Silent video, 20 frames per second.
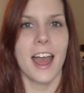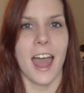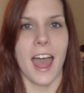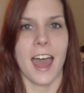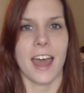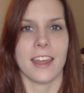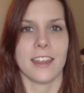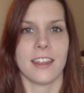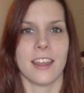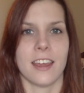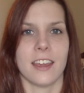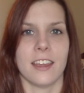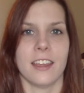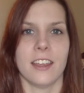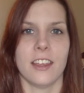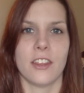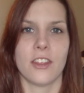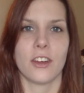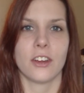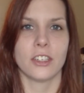and
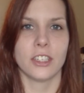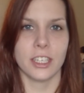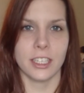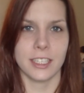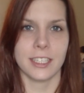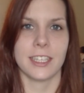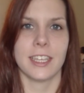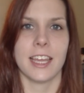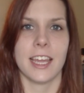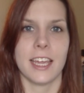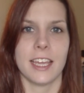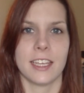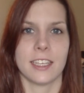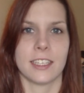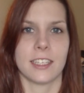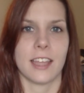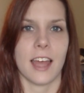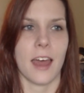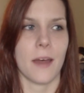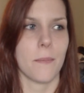they're just
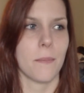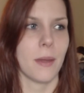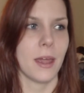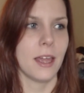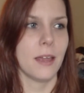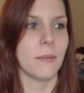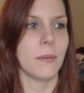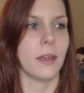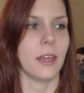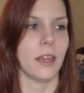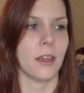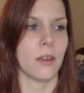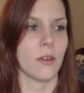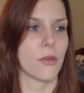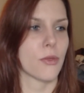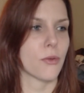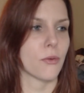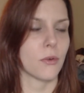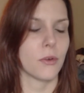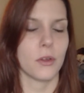things that maybe
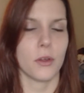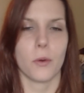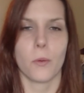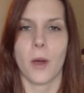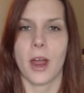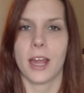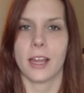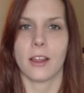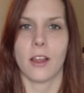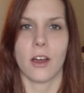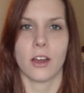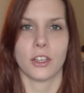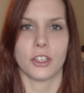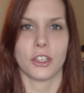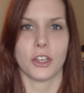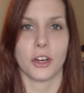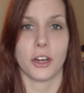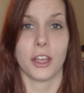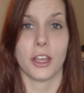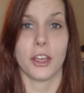through your weight loss
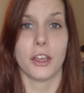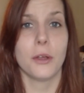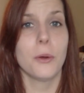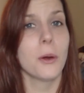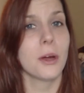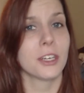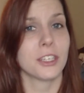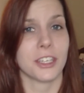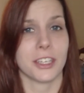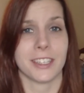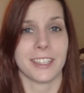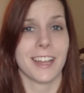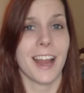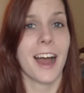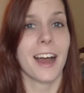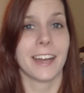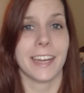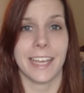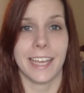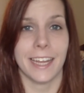journey you are just
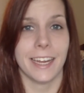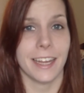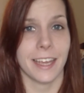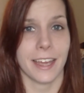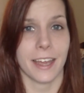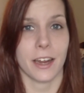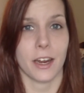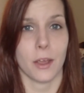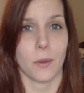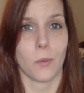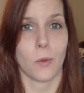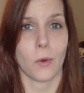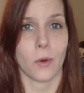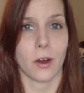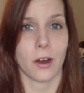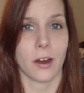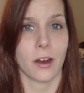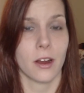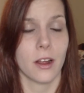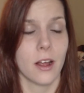not eating
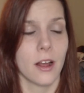anymore.